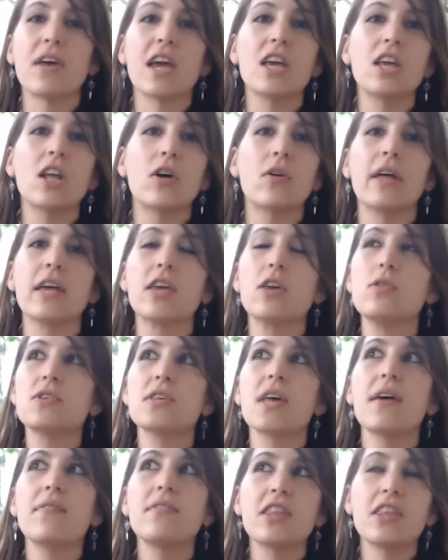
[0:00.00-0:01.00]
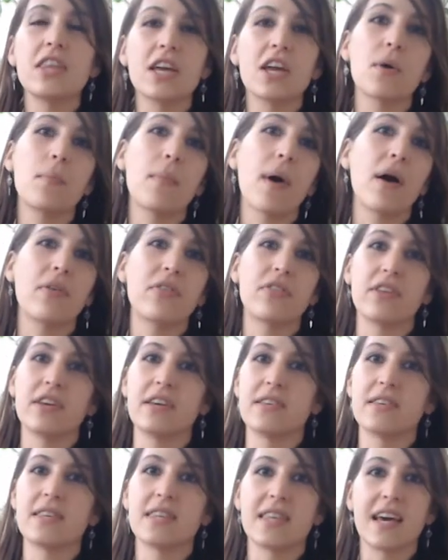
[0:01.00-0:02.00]
you know, like you just have to think about
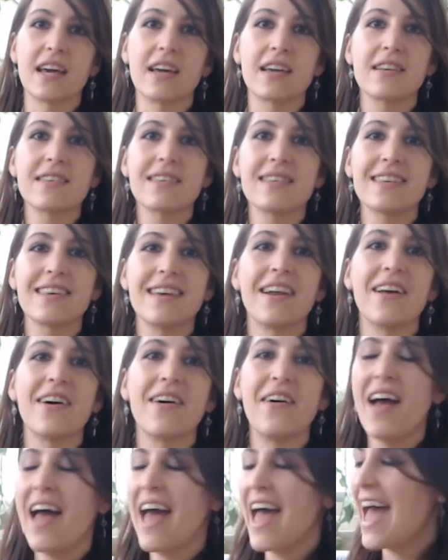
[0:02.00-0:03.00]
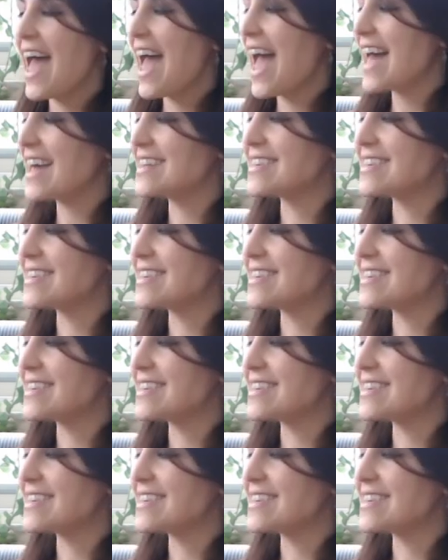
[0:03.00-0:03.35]
these things, you know. And